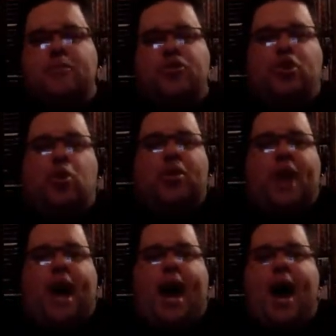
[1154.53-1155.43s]
doing the
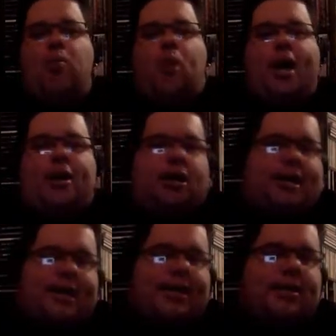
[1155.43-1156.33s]
hard way like
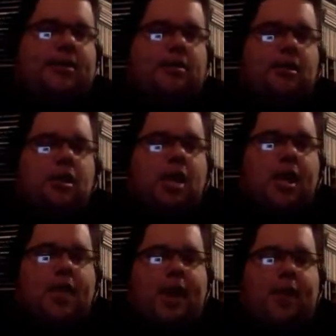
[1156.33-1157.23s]
he did.
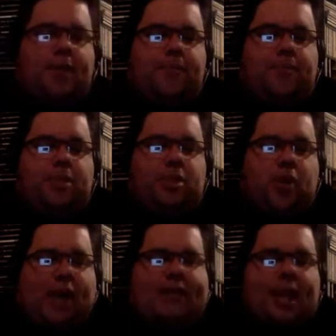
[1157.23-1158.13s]
Um, mm.
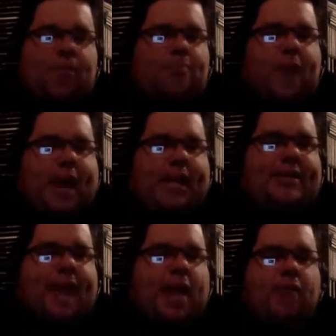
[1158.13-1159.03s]
there are some bands
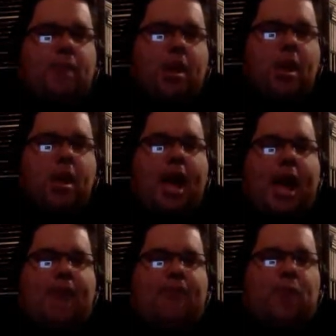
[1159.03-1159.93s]
that
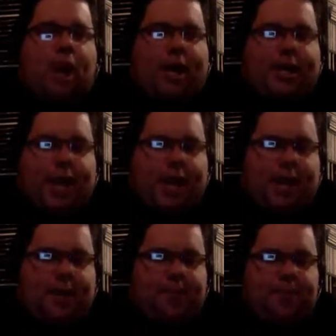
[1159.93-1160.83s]
have like
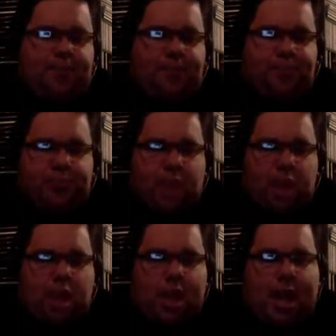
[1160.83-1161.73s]
um,
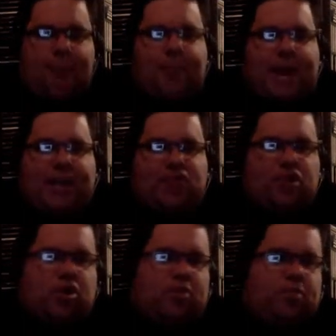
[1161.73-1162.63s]
a
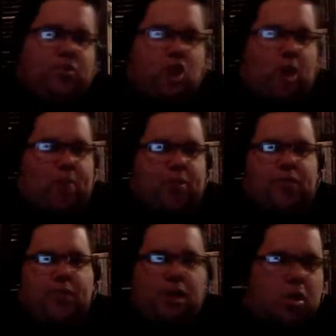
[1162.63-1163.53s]
Patreon type
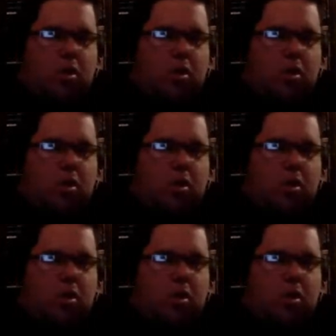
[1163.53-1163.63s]
of